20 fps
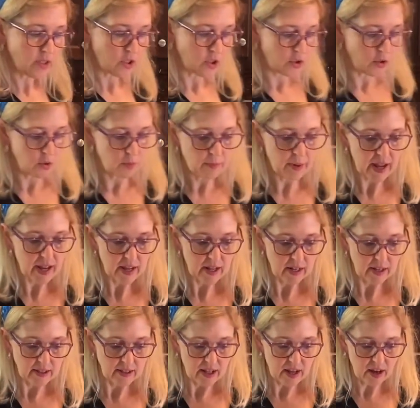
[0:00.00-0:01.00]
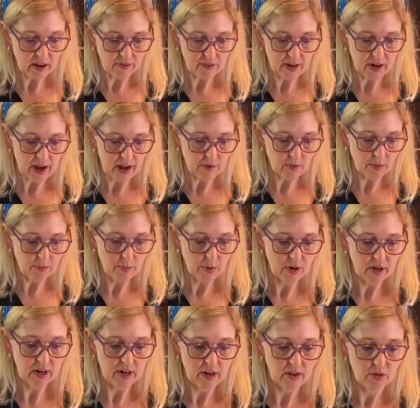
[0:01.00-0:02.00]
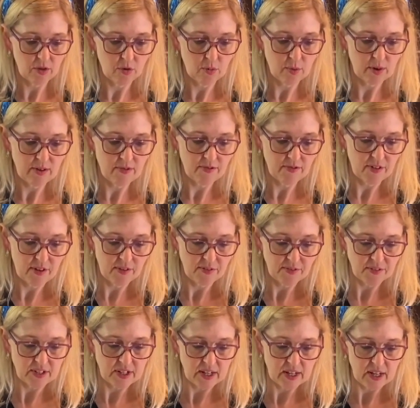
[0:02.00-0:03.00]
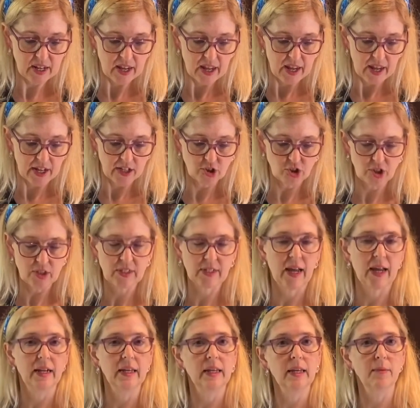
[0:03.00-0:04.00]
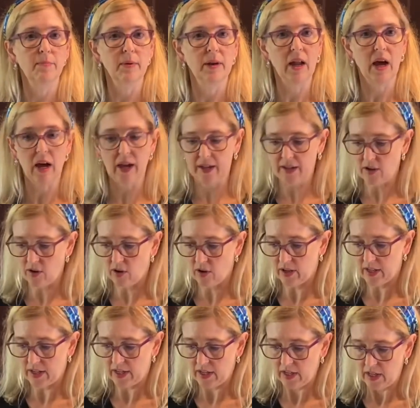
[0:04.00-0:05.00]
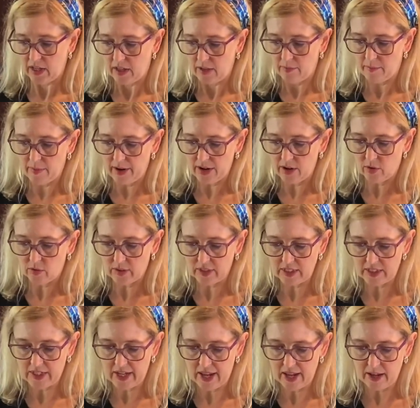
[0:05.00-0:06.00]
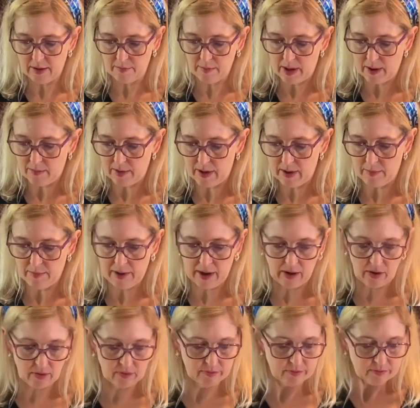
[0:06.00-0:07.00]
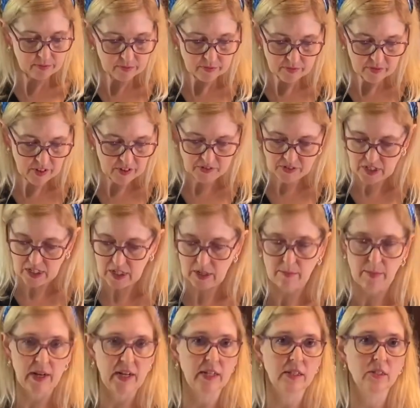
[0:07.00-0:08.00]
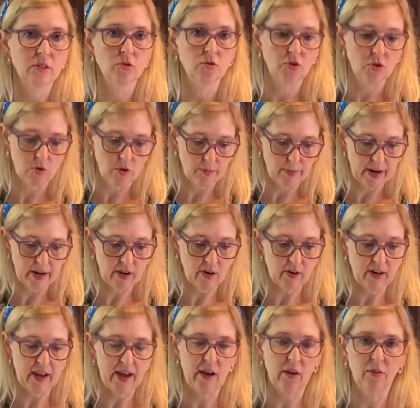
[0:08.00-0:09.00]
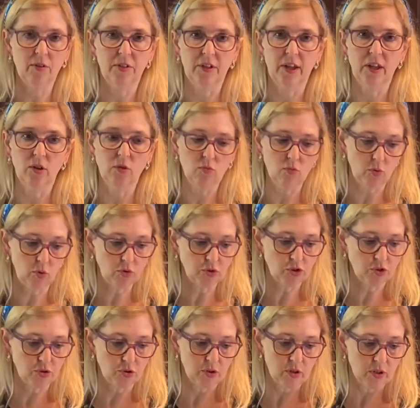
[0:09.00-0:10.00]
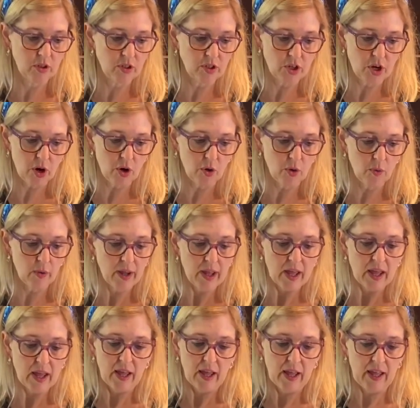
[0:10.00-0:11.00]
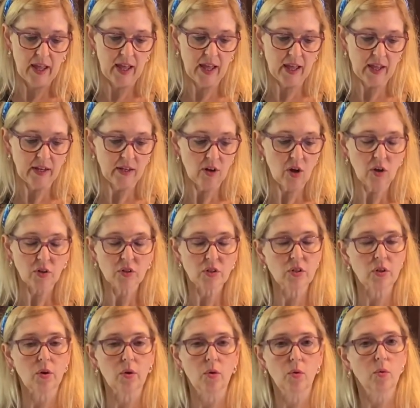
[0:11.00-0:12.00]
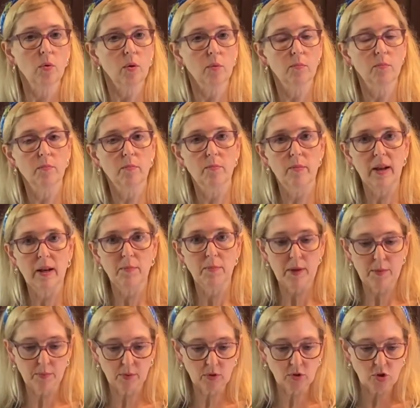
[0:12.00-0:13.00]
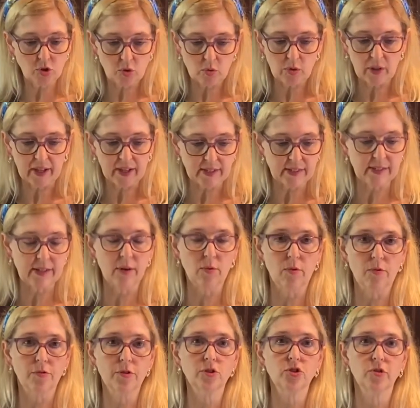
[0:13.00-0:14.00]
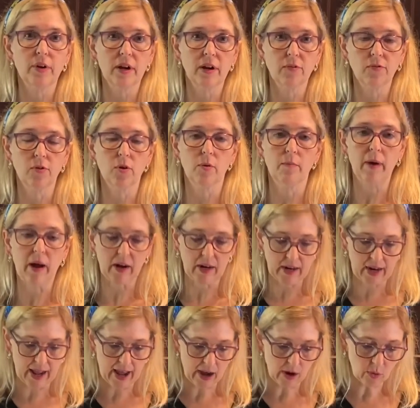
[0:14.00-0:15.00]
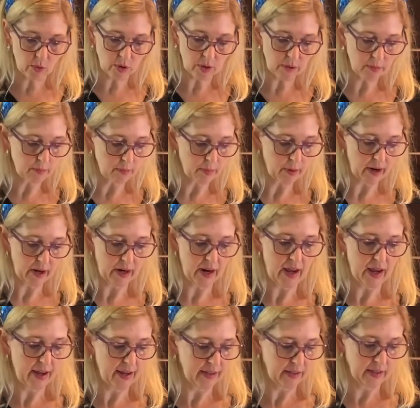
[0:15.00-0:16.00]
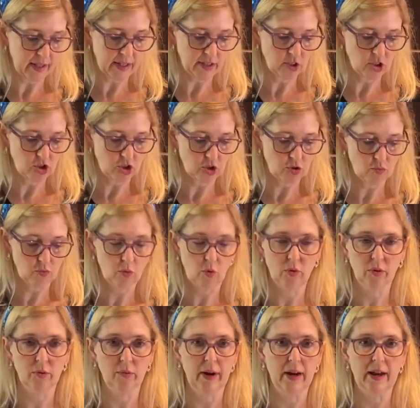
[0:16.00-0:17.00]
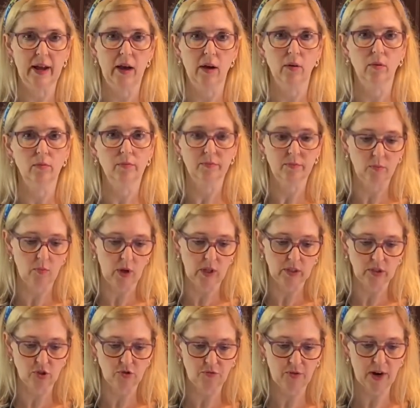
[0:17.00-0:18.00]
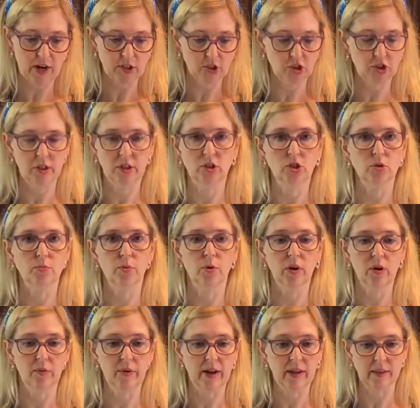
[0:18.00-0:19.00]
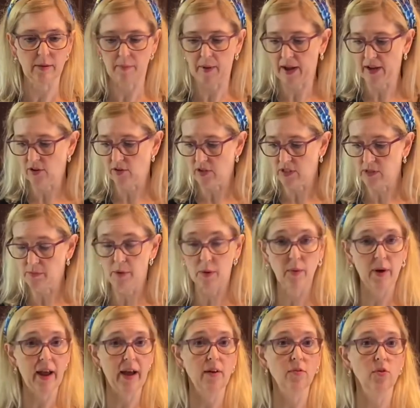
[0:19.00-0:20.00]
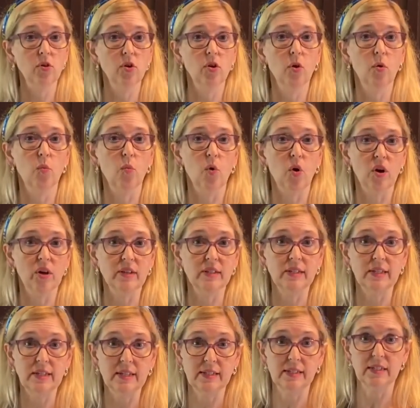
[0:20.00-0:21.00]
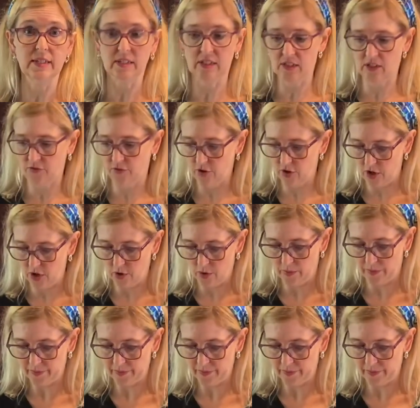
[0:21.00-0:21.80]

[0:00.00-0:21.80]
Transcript: to bake it in the oven, I would put it at 350 and just kind of keep an eye on it. Might only take maybe about 15 minutes or so, depending on how thick you rolled your dough. And also, many people do, like I say, refrigerate it for about an hour, but I like to just roll it right out while it's fresh and just put it right in the pie crust. But whatever works easiest for you.